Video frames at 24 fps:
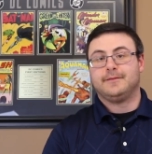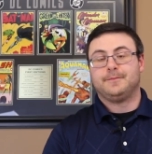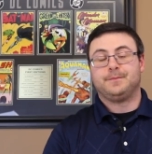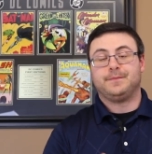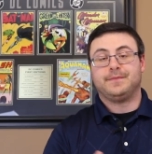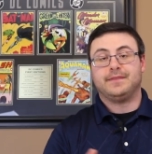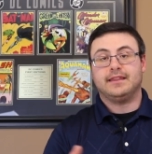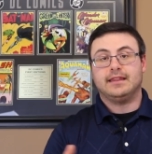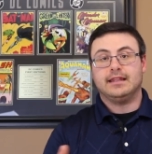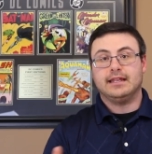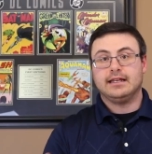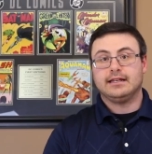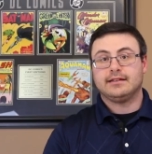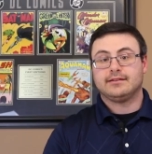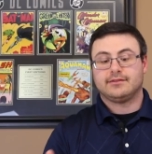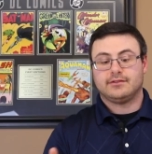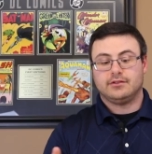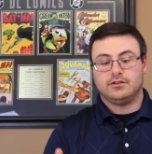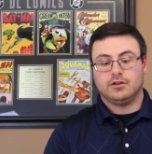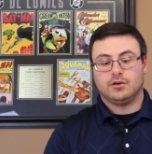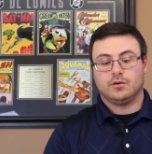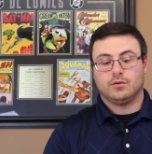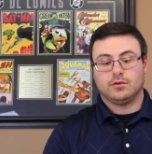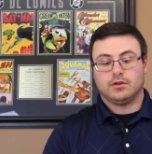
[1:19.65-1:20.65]
this
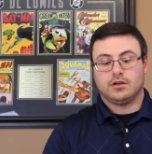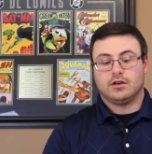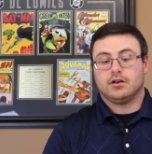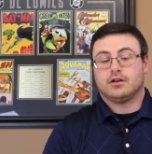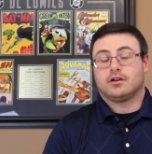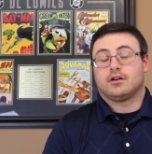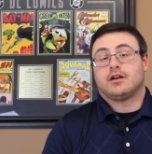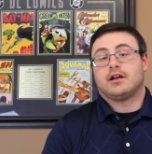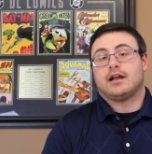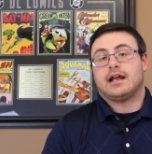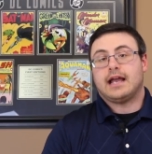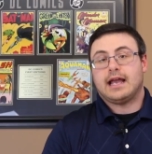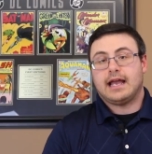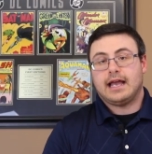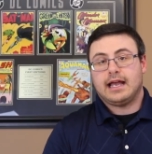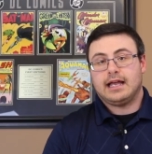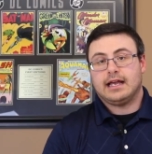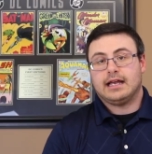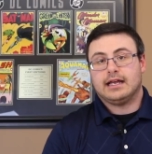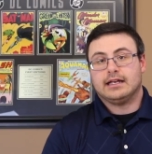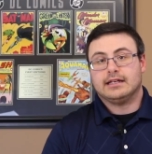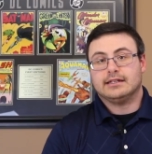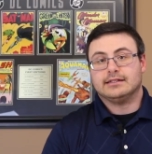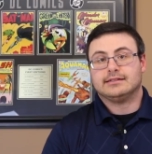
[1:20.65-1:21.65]
no longer
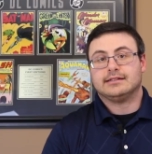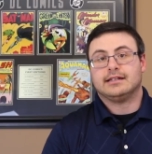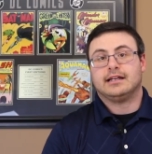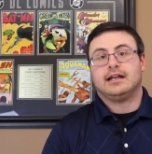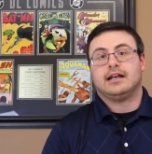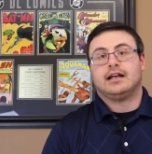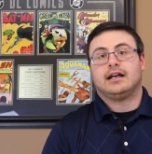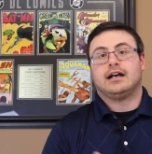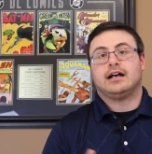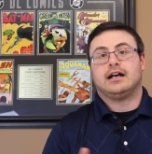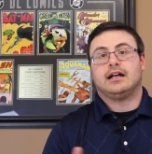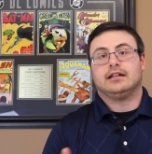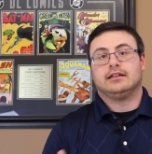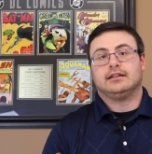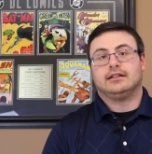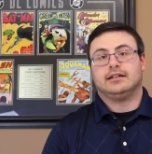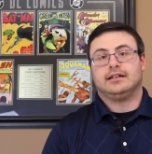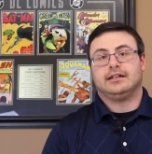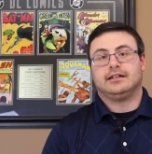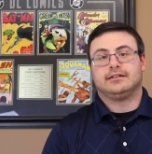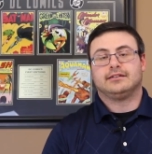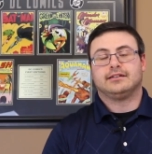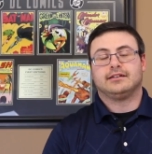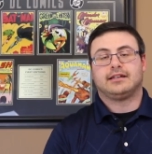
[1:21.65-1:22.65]
has a
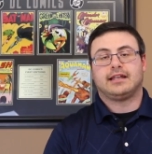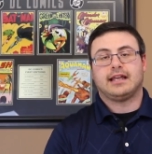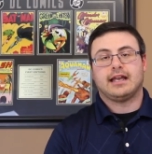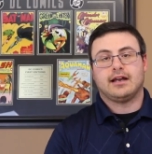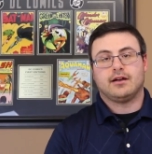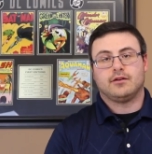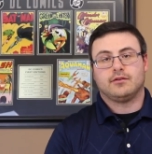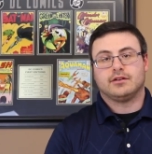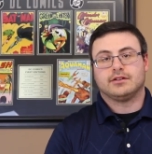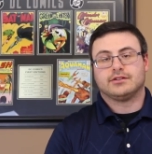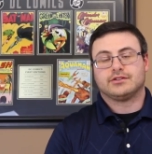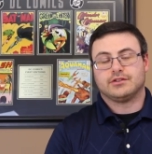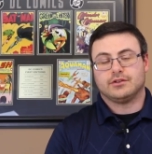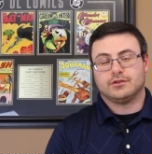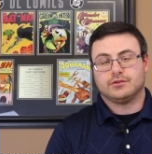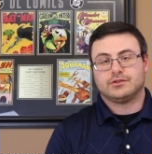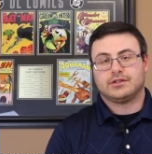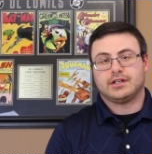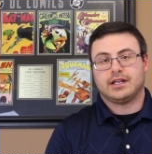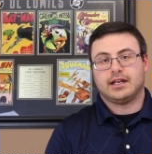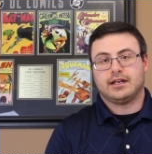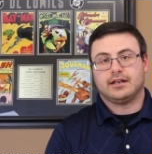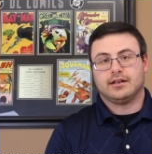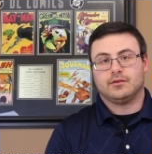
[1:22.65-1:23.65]
linked account
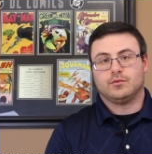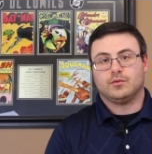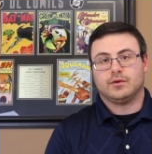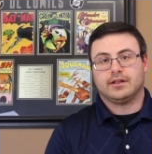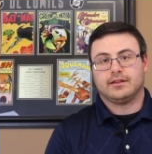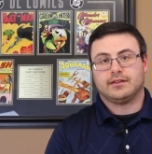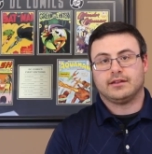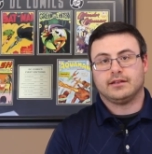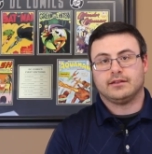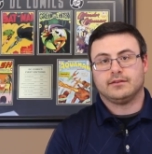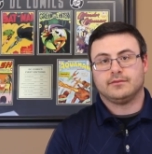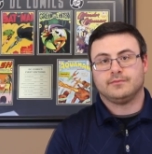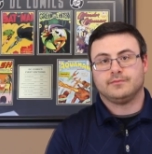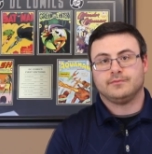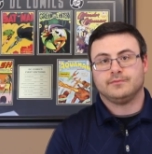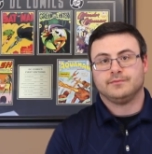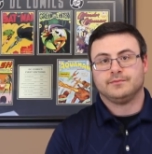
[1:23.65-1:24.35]
associated with it.